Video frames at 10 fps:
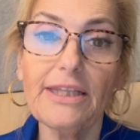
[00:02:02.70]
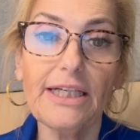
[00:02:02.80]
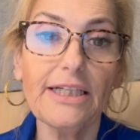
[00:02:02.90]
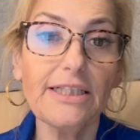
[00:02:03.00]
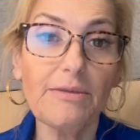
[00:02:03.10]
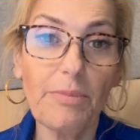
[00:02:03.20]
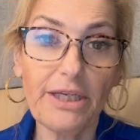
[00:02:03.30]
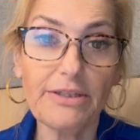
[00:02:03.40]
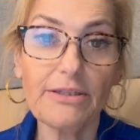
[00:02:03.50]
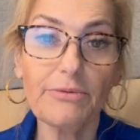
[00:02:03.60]
then it
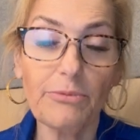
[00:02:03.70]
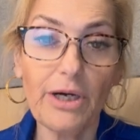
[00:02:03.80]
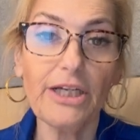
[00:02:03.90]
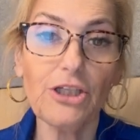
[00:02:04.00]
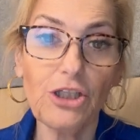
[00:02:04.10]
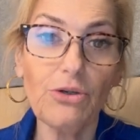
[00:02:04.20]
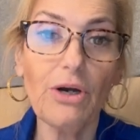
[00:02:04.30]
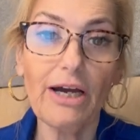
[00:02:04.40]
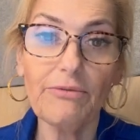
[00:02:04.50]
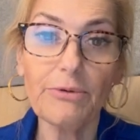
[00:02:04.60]
depends on what you
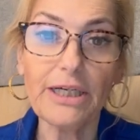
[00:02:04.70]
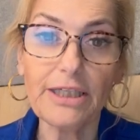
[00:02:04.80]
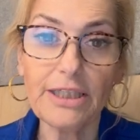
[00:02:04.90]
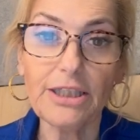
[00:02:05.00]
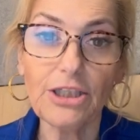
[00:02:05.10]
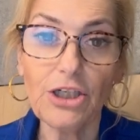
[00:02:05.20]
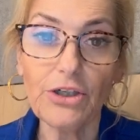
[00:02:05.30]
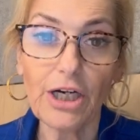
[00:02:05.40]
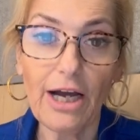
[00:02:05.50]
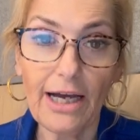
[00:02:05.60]
have written in
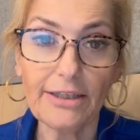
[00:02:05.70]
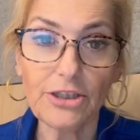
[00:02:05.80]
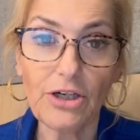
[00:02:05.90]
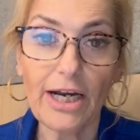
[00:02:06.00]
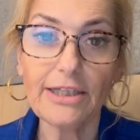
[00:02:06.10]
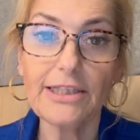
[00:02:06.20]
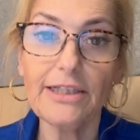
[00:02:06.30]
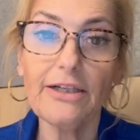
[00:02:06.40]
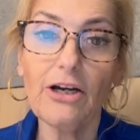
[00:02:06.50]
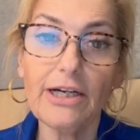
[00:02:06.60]
your contract.
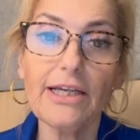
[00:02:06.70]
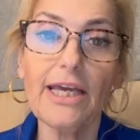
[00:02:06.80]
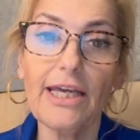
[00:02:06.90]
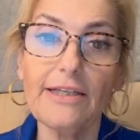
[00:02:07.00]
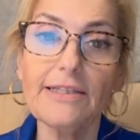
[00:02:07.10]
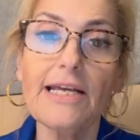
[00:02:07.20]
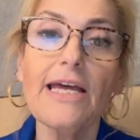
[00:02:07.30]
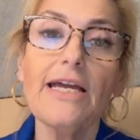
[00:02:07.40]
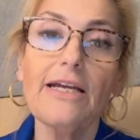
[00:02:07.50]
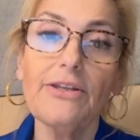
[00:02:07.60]
In our case,
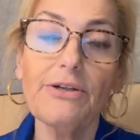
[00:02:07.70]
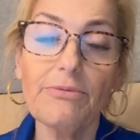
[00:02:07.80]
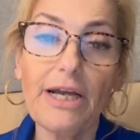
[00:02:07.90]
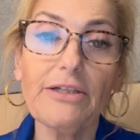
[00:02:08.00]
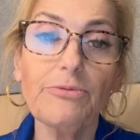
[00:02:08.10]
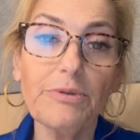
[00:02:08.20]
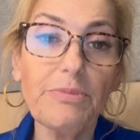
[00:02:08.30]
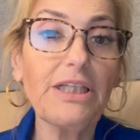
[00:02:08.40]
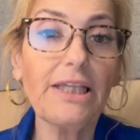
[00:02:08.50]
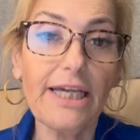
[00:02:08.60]
the rent will
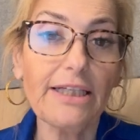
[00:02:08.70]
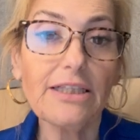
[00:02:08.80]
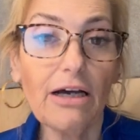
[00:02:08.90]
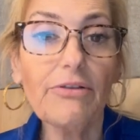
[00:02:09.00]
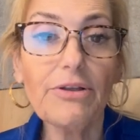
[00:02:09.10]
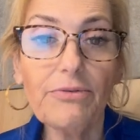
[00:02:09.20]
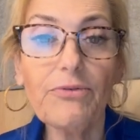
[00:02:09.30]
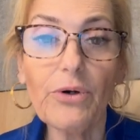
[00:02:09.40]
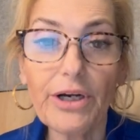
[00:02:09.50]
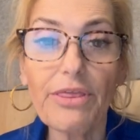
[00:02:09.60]
be late on the
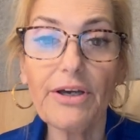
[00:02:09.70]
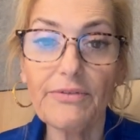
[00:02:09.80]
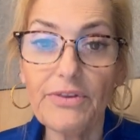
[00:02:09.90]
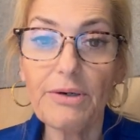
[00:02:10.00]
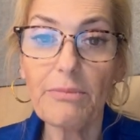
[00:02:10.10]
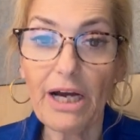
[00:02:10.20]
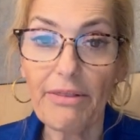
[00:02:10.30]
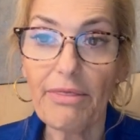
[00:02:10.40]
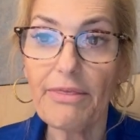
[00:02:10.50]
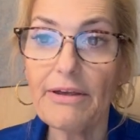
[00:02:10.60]
fourth of the month.